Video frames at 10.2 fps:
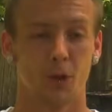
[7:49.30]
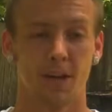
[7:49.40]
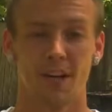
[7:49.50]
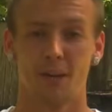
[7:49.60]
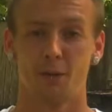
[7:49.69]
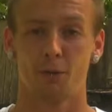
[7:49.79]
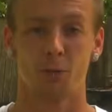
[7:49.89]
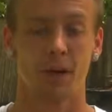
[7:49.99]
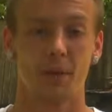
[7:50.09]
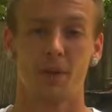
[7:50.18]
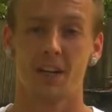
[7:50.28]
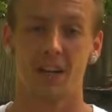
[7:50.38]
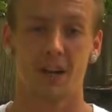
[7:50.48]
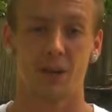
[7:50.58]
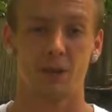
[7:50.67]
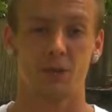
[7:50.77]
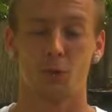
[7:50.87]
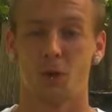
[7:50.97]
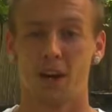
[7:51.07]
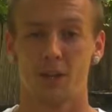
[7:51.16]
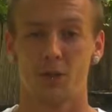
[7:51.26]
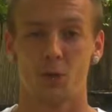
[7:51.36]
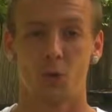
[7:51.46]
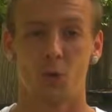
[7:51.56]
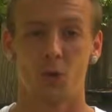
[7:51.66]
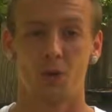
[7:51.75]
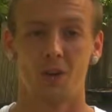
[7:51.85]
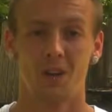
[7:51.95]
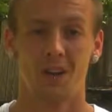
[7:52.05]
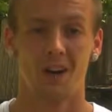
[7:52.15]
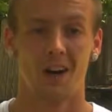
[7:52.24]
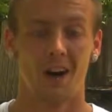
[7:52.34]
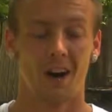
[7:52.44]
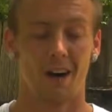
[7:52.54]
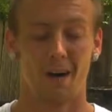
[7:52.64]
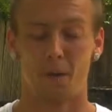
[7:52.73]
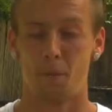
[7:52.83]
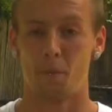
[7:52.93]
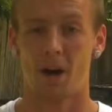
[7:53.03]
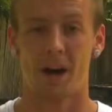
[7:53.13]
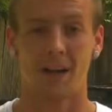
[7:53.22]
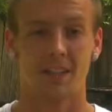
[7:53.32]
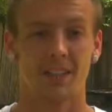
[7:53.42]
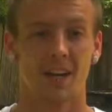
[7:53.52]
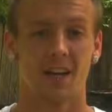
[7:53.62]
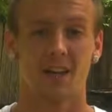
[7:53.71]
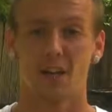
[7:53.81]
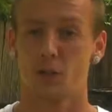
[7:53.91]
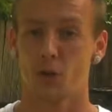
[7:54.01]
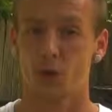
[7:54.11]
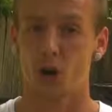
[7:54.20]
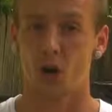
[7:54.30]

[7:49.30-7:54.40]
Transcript: training for many, many years through high school. I decided not to go to